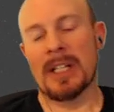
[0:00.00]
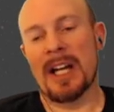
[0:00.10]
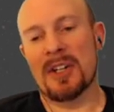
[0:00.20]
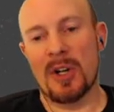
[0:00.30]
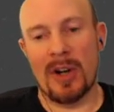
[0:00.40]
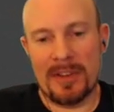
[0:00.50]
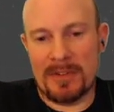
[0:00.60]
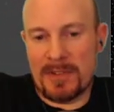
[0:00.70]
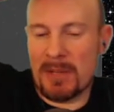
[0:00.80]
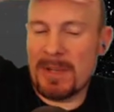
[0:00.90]
I don't know.
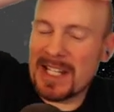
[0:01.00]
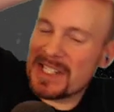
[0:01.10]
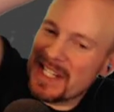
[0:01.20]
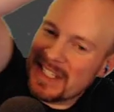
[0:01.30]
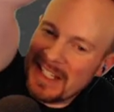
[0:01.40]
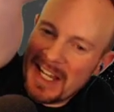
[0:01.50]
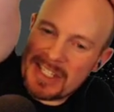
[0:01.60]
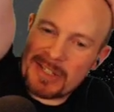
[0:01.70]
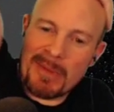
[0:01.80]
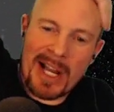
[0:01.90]
To me, it's like
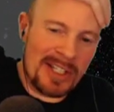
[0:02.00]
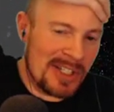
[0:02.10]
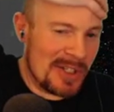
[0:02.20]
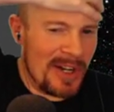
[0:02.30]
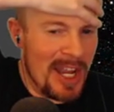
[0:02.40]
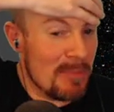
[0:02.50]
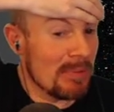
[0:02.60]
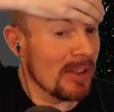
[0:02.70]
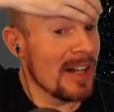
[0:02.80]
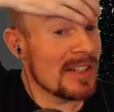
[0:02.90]
S minus or A
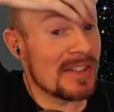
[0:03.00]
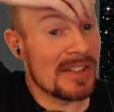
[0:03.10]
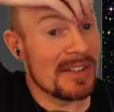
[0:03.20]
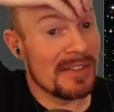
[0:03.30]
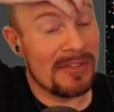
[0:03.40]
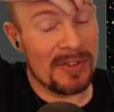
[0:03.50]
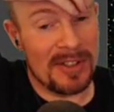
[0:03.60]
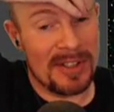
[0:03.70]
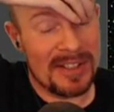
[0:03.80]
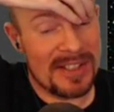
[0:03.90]
plus
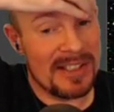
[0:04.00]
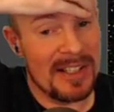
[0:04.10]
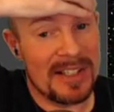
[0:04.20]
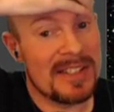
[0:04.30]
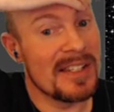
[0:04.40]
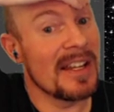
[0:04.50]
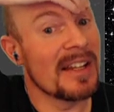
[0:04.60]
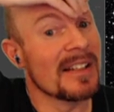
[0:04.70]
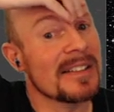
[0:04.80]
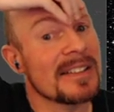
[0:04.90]
for Slug
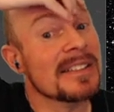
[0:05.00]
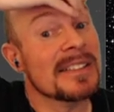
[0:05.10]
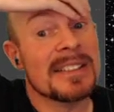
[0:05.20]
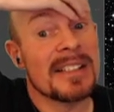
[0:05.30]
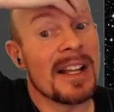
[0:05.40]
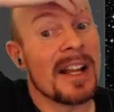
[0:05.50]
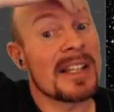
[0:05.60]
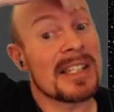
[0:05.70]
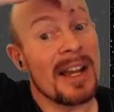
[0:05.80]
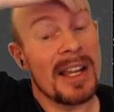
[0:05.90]
C
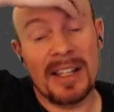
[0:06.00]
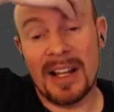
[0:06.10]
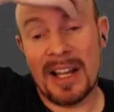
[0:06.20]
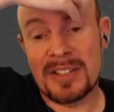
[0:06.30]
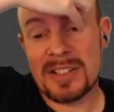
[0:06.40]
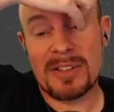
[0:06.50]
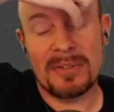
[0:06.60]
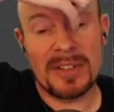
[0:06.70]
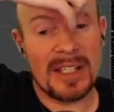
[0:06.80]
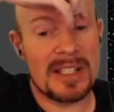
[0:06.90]
because I I just
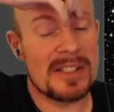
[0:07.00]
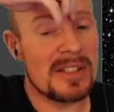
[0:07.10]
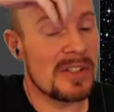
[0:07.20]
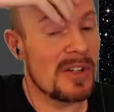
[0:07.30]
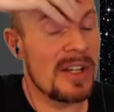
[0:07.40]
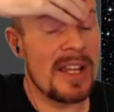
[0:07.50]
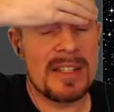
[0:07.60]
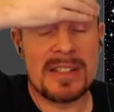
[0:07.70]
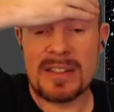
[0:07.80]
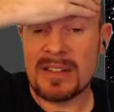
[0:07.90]
don't think it's as good
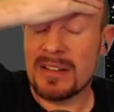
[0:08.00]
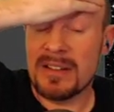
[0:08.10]
as